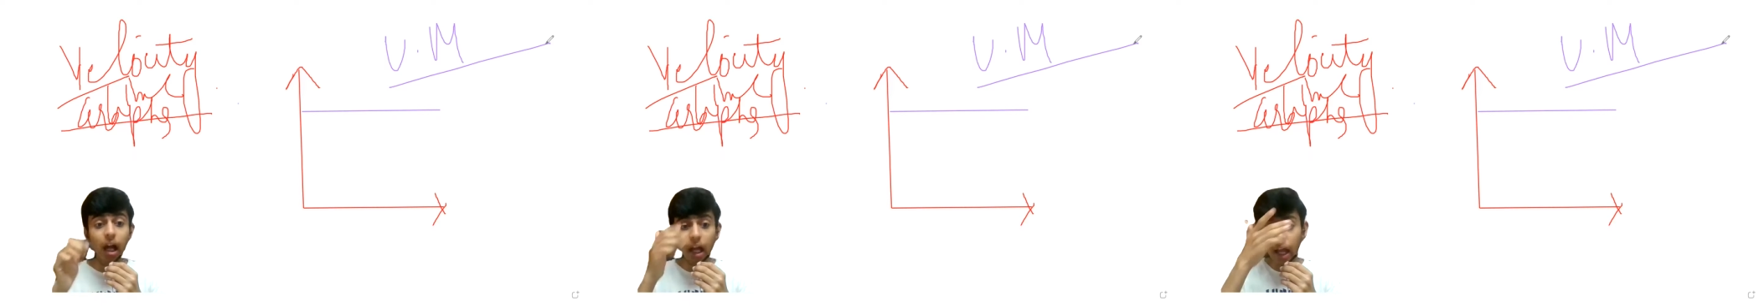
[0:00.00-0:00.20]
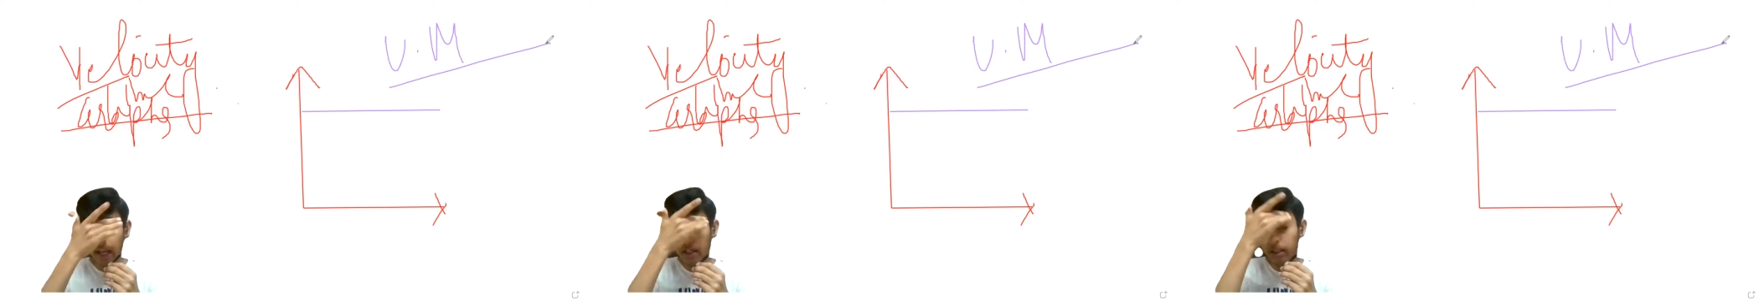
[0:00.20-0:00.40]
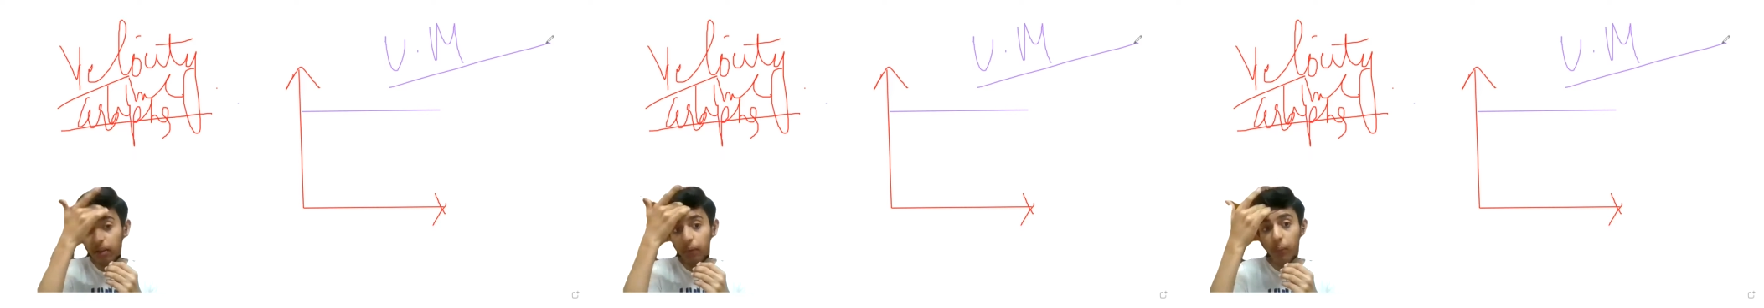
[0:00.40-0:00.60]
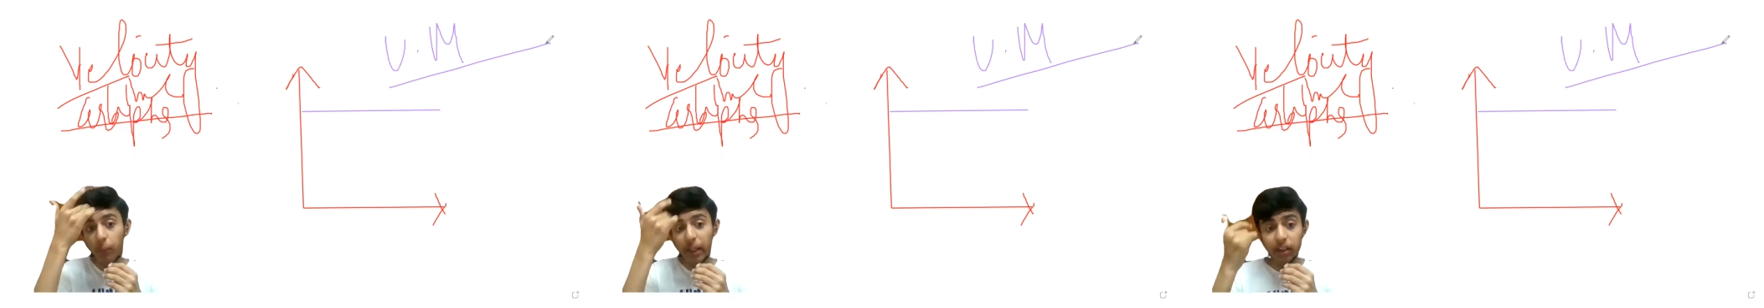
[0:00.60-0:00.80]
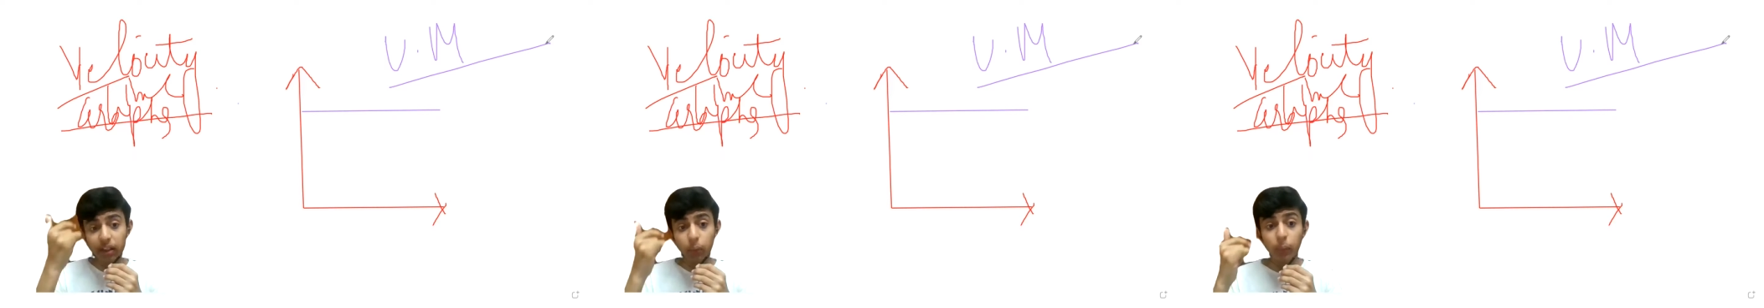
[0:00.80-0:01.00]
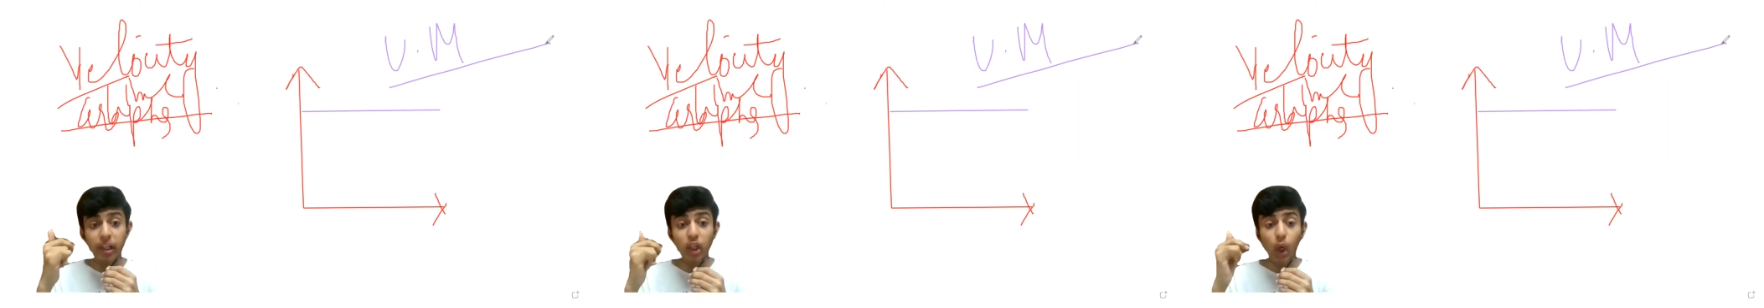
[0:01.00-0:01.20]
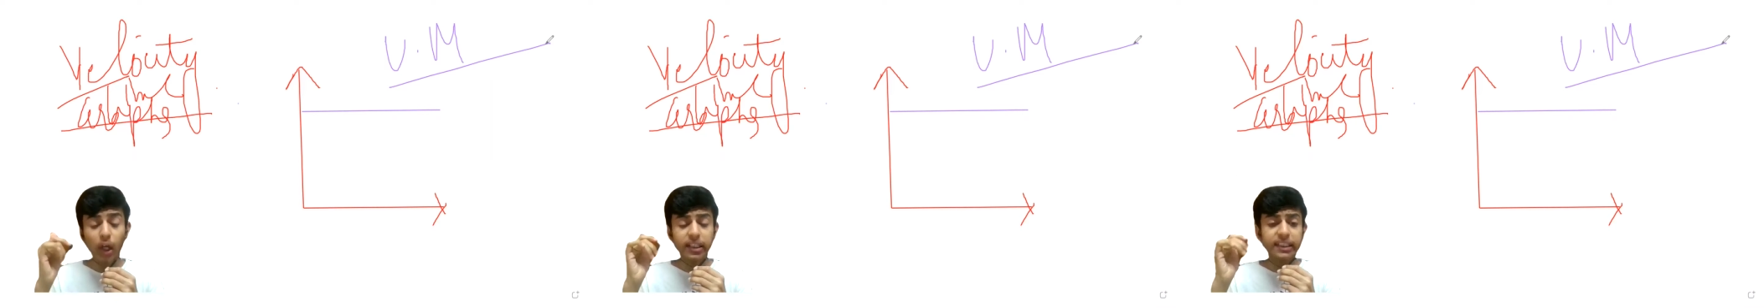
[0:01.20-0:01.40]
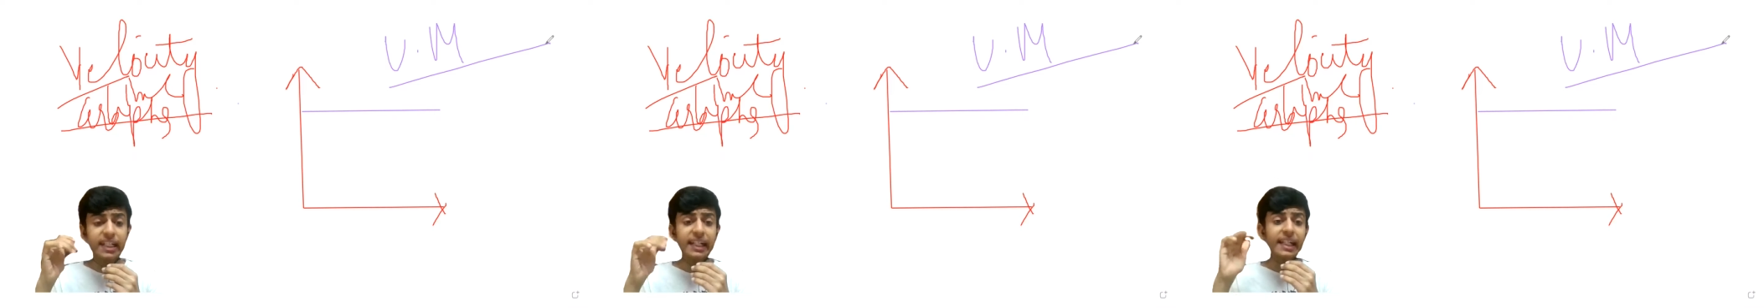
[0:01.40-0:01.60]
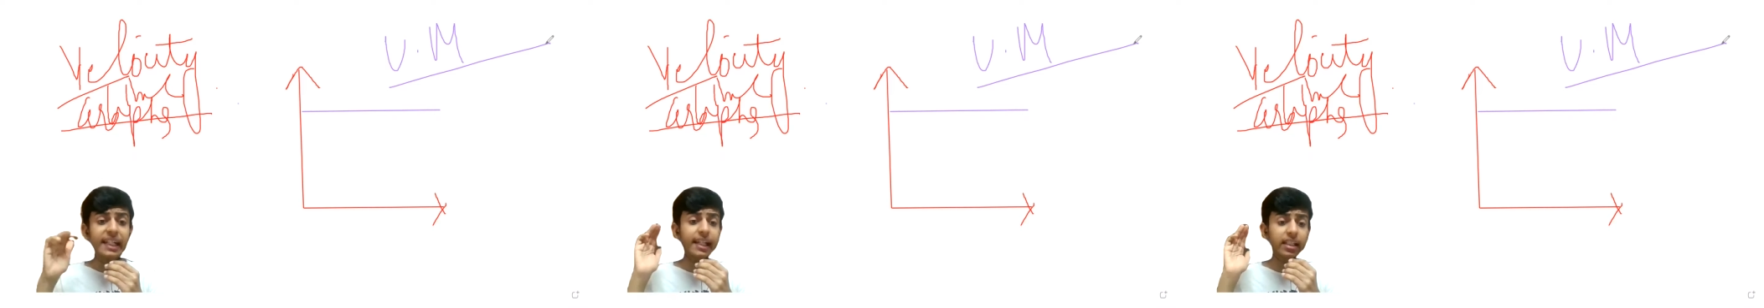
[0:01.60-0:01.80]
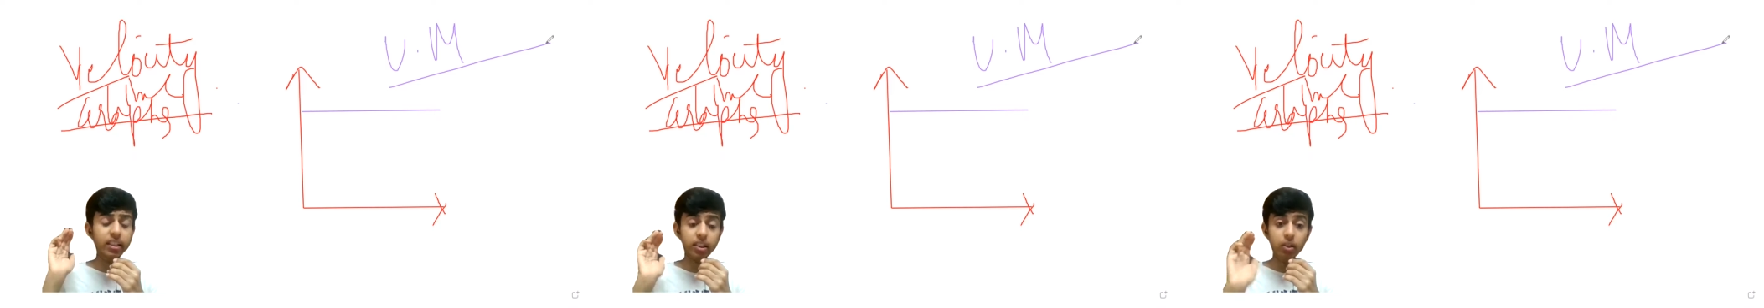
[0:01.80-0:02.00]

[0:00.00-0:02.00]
and when the velocity is